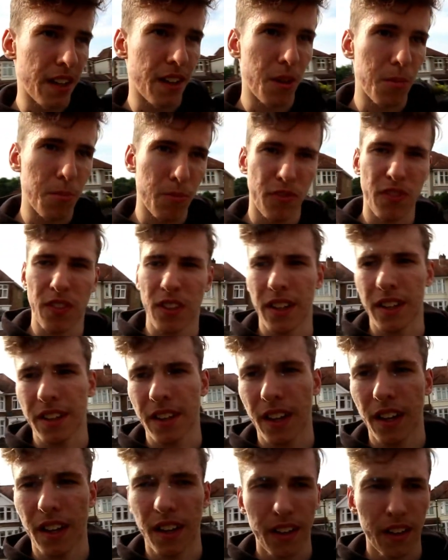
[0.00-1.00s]
Hopefully,
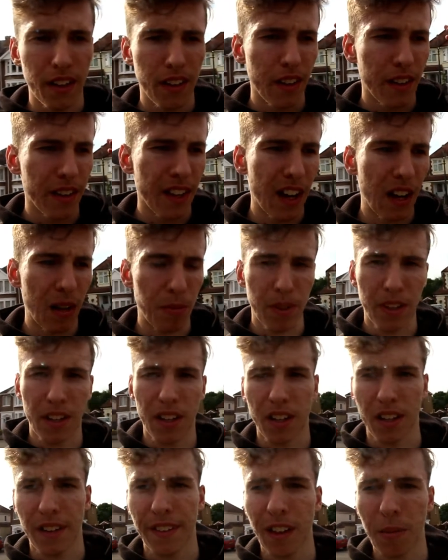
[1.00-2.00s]
yeah,
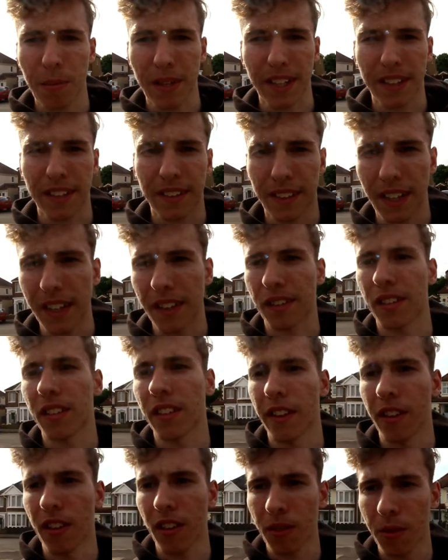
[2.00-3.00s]
that'd be decent
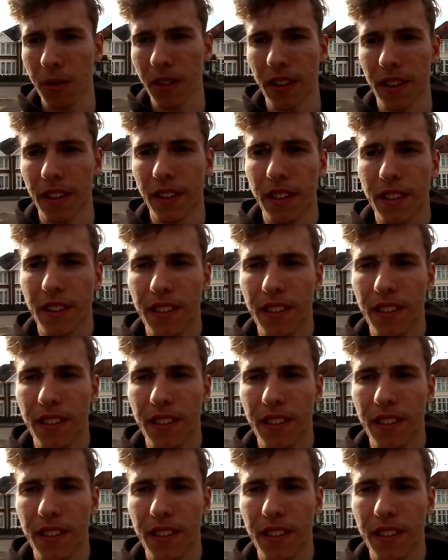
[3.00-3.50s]
enough, wouldn't it?